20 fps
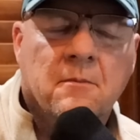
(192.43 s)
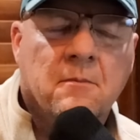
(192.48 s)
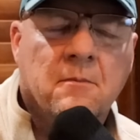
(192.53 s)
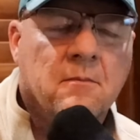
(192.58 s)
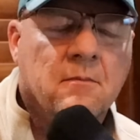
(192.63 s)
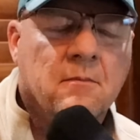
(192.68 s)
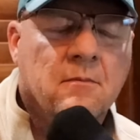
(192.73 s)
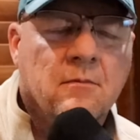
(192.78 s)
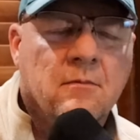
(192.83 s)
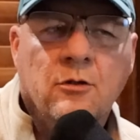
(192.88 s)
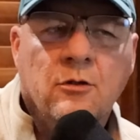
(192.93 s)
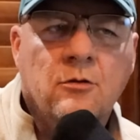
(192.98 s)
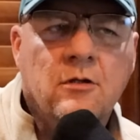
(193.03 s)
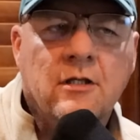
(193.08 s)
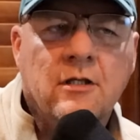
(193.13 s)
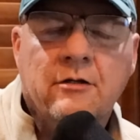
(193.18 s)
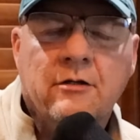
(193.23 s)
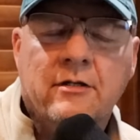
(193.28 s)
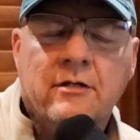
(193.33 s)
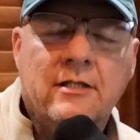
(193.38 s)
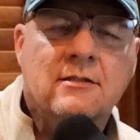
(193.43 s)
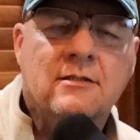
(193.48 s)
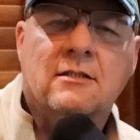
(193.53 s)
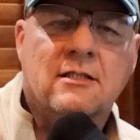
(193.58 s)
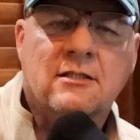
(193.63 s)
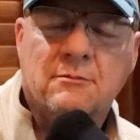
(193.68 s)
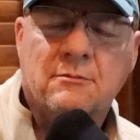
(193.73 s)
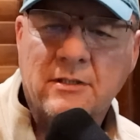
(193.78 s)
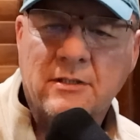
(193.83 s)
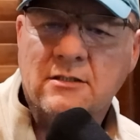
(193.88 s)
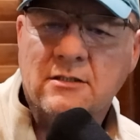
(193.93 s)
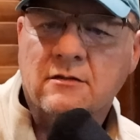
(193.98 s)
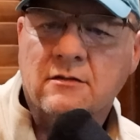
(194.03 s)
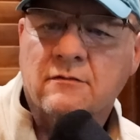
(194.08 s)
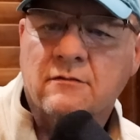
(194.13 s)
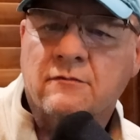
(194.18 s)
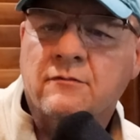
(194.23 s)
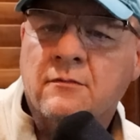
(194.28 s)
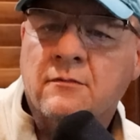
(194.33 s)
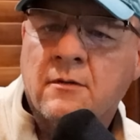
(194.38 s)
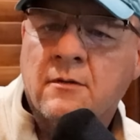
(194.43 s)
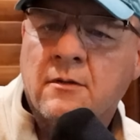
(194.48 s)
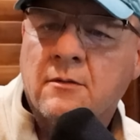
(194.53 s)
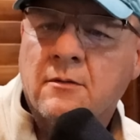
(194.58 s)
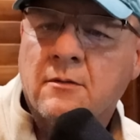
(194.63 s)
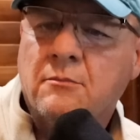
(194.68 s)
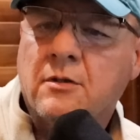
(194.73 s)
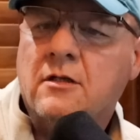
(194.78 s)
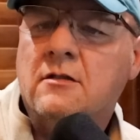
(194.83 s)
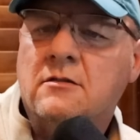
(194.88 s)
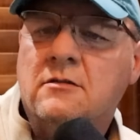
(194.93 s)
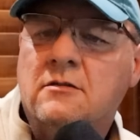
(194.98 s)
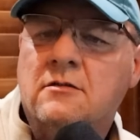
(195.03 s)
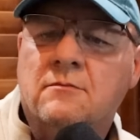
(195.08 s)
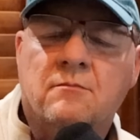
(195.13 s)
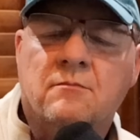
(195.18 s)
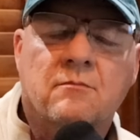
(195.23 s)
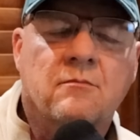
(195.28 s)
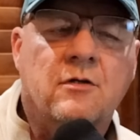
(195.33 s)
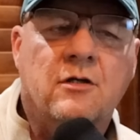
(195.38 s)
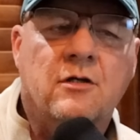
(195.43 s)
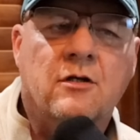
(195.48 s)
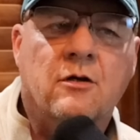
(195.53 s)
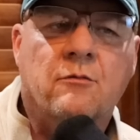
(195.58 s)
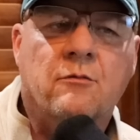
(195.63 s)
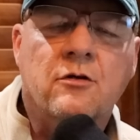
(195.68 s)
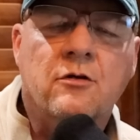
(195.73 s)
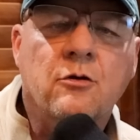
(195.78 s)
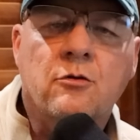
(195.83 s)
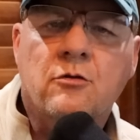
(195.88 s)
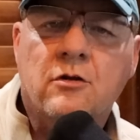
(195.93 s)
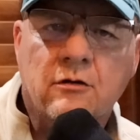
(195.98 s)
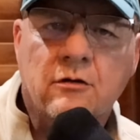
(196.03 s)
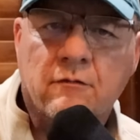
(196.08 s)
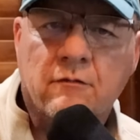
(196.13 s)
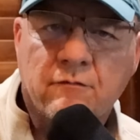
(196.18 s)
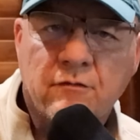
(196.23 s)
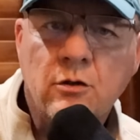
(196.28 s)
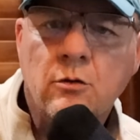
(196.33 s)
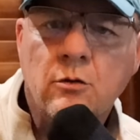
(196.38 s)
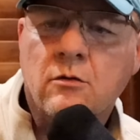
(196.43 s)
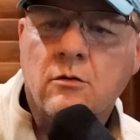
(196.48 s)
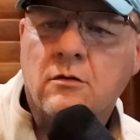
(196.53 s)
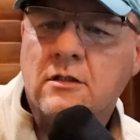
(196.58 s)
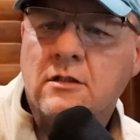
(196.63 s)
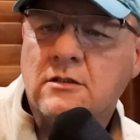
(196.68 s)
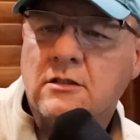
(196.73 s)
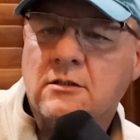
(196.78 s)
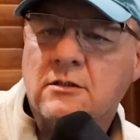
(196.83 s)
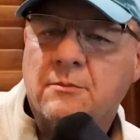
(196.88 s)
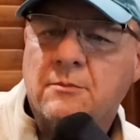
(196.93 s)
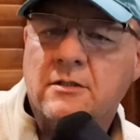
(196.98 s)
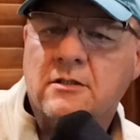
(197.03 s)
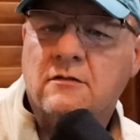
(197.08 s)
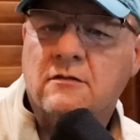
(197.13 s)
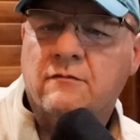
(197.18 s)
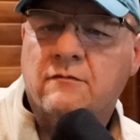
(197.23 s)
Nuclear isn't expensive because, you know, the nuclear fuel is expensive.